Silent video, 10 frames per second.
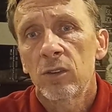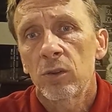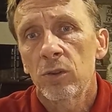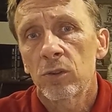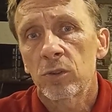
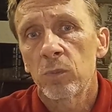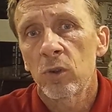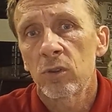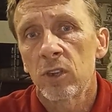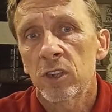to use
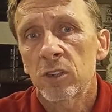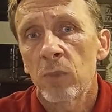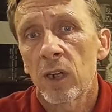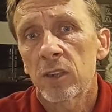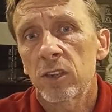Buddhism
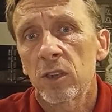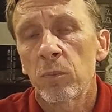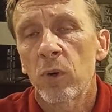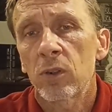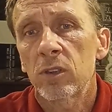as an
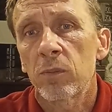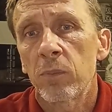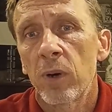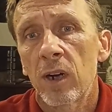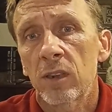important
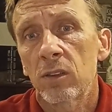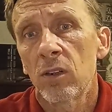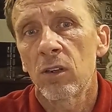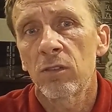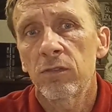part
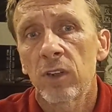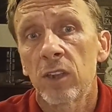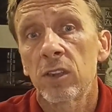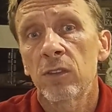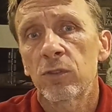of
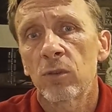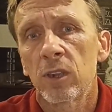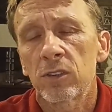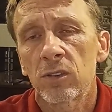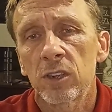an
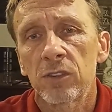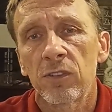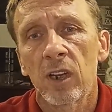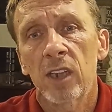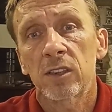influence on his
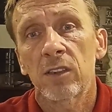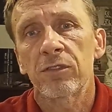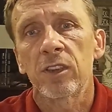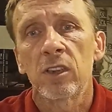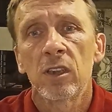
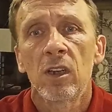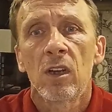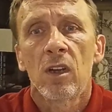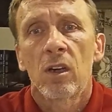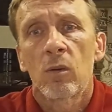philosophy.
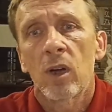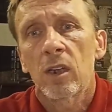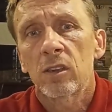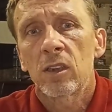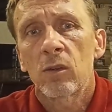
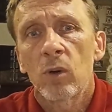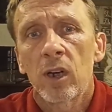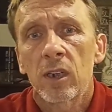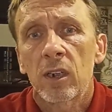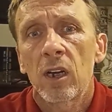Well, there
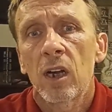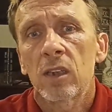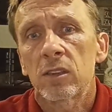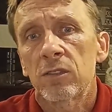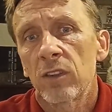were
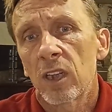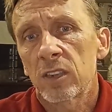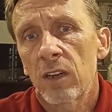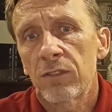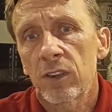Kant's
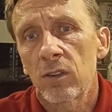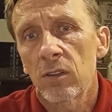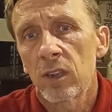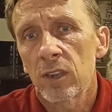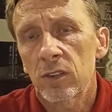philosophical
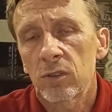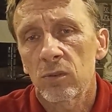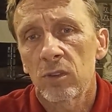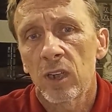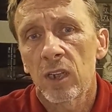links
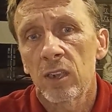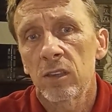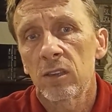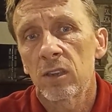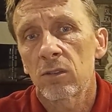to the
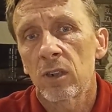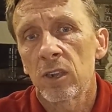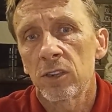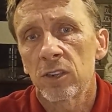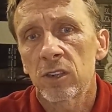Indian
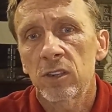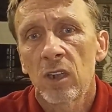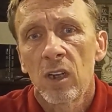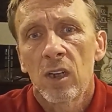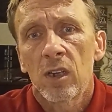religions,
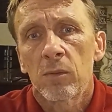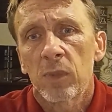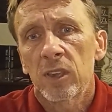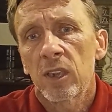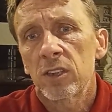
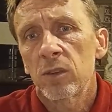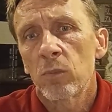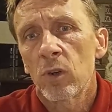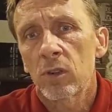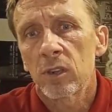but they seem
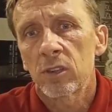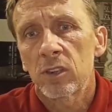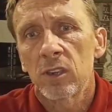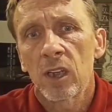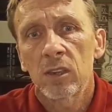more
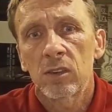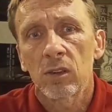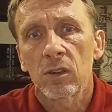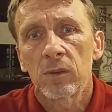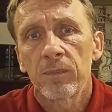
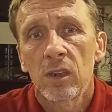incidental.